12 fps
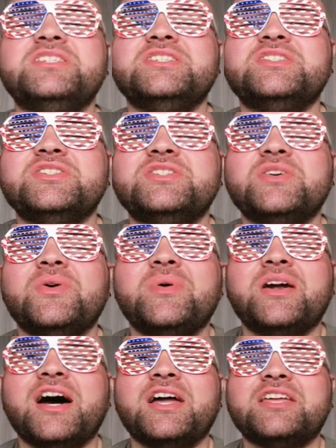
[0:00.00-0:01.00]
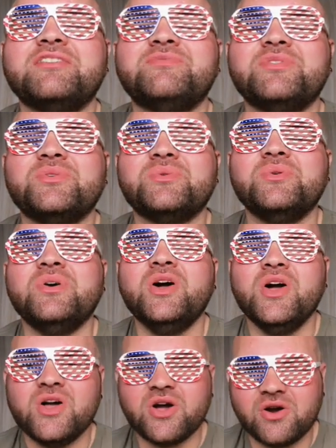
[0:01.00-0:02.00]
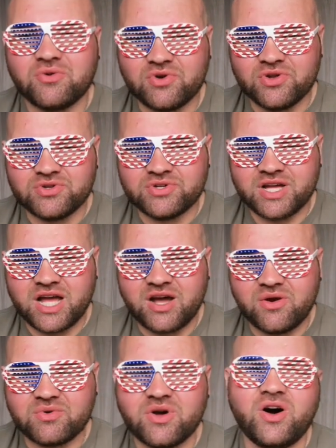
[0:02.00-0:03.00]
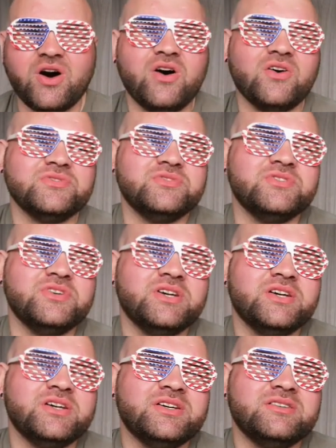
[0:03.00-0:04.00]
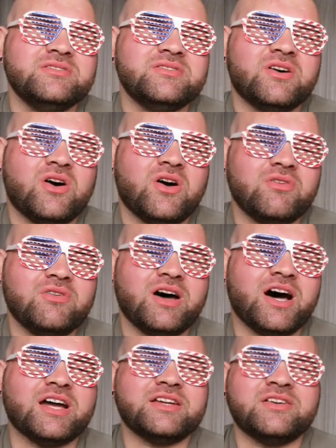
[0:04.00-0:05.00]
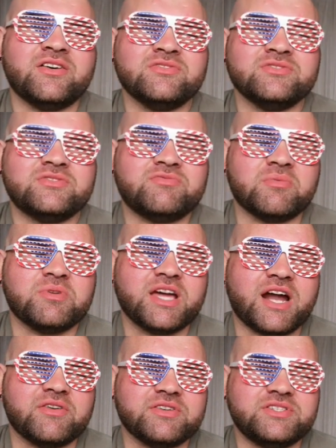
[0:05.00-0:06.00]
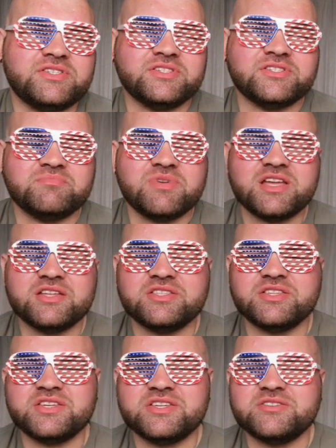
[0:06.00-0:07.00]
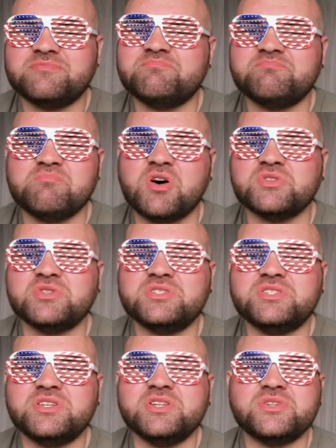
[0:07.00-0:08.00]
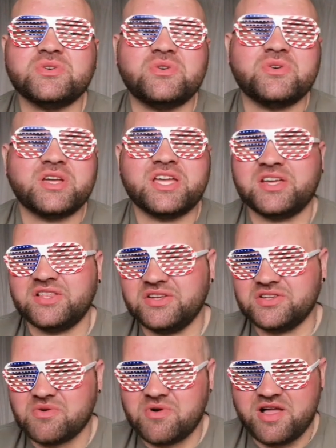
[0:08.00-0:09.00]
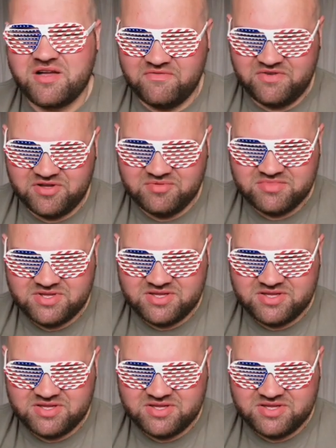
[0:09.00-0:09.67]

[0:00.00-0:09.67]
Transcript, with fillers: this is the show where I give you a rundown on horror icons from characters, mainly monsters or killers or whatever.